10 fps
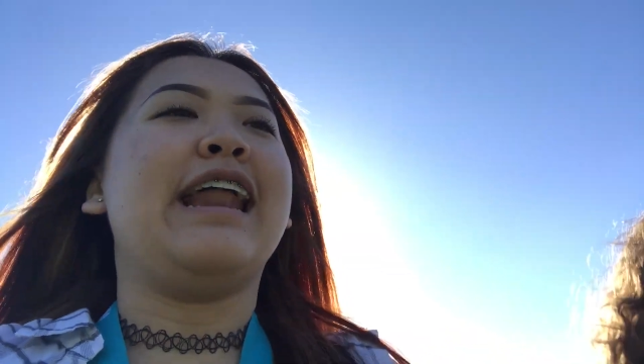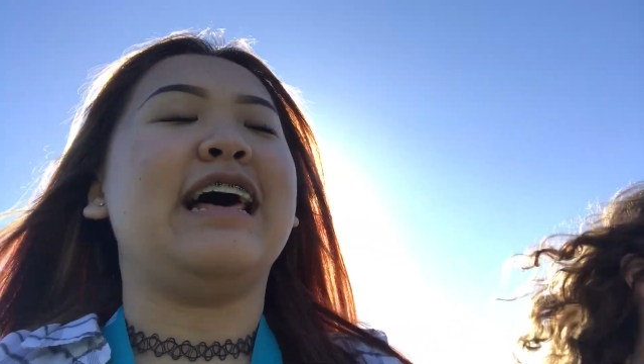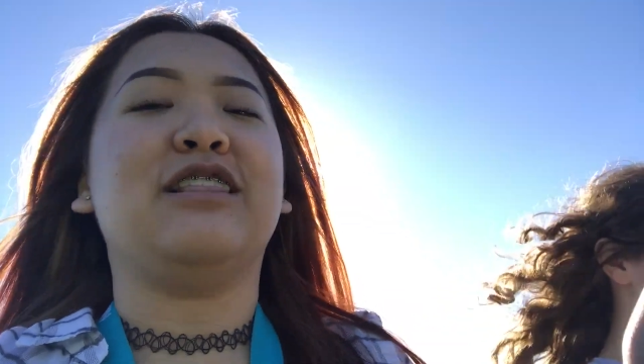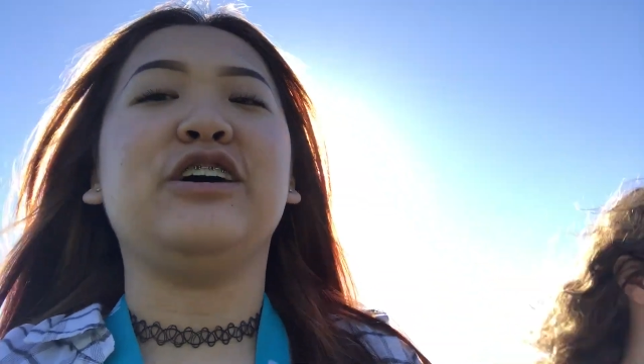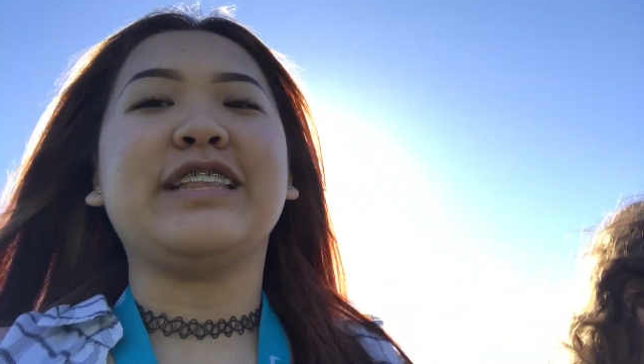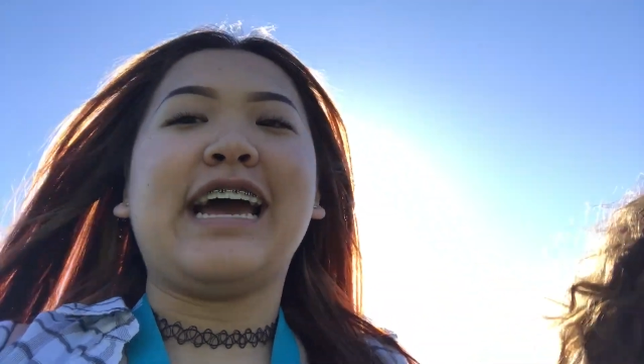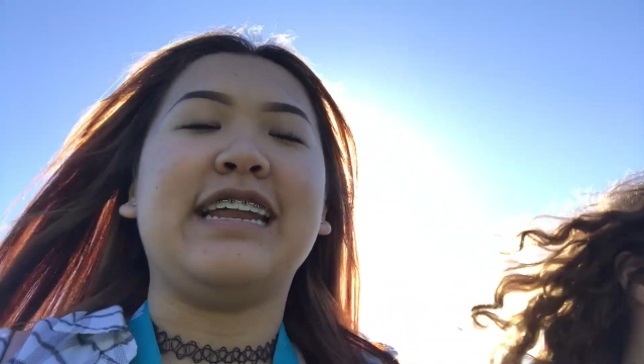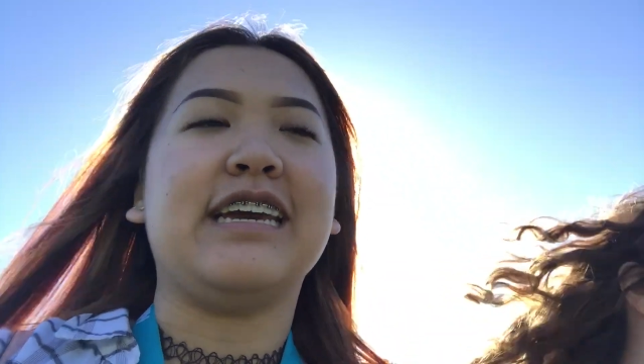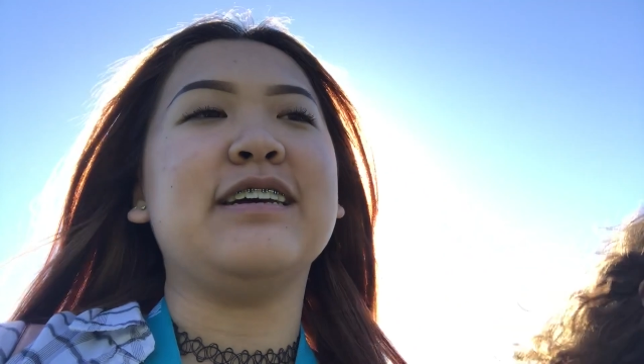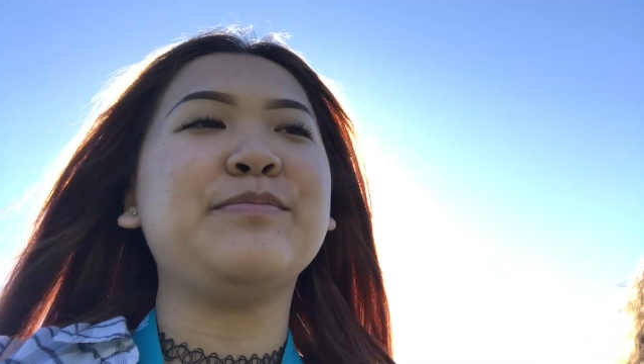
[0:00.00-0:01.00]
and I looked
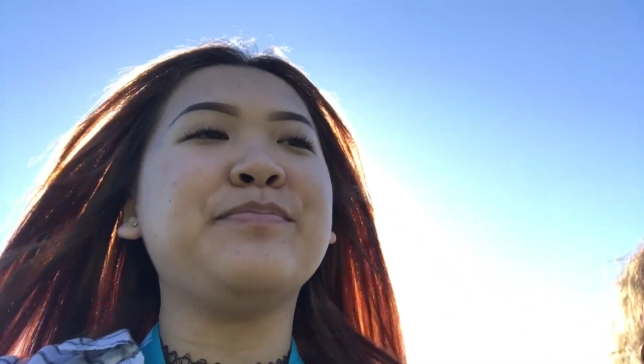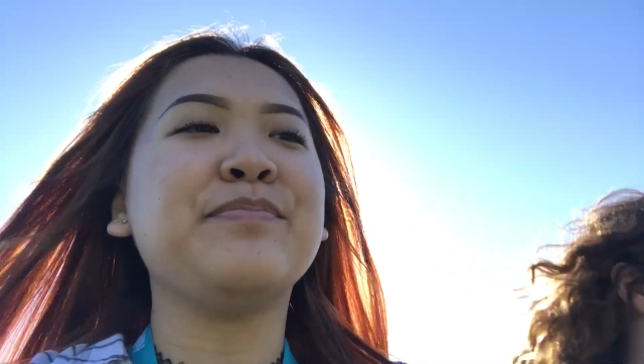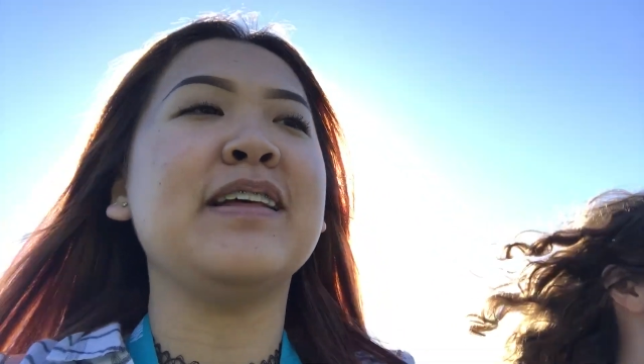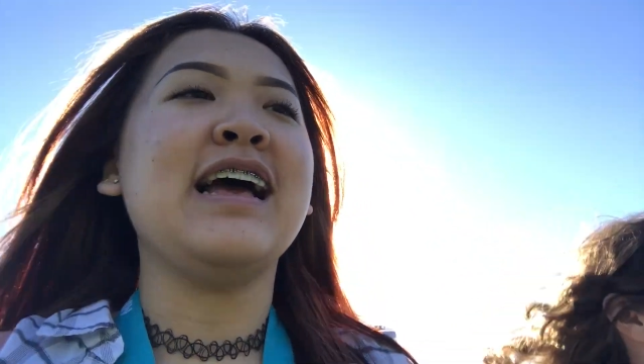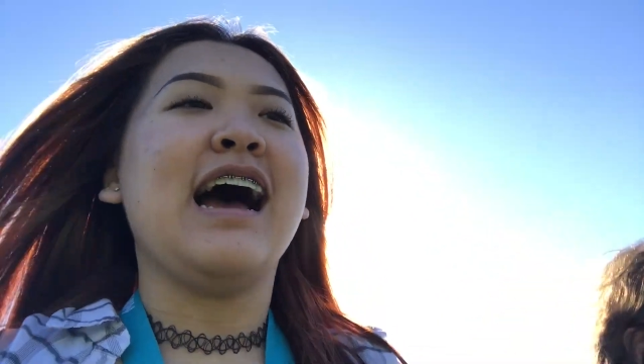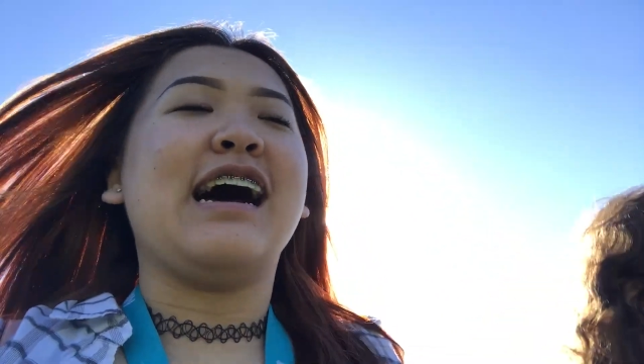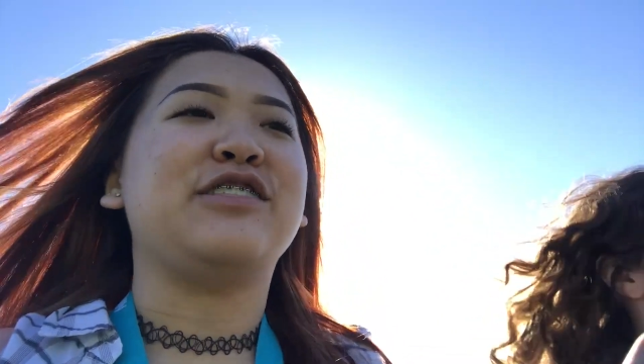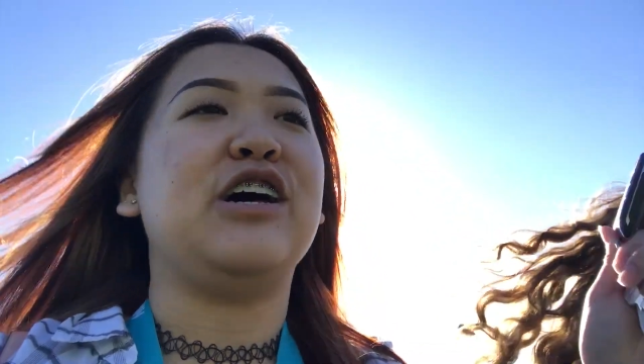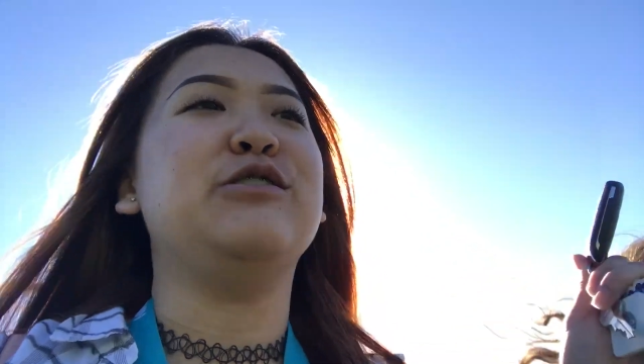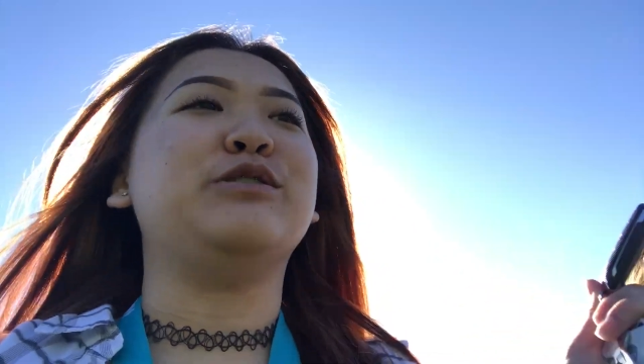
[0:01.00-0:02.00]
at it. I
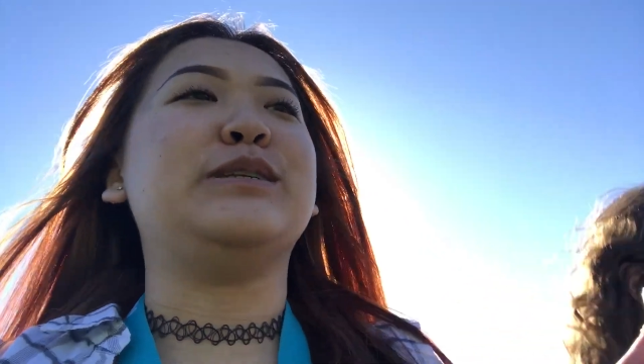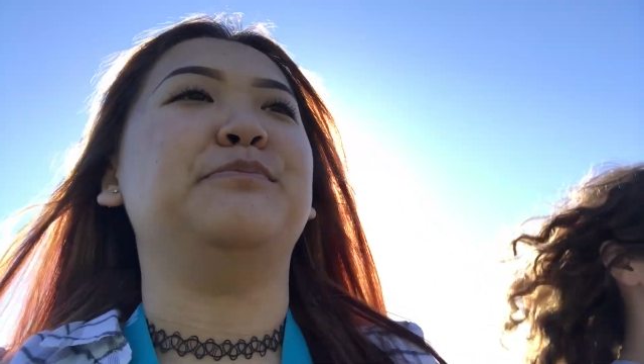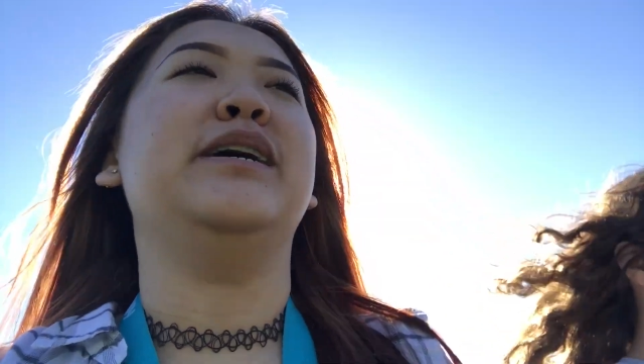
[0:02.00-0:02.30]
thought it was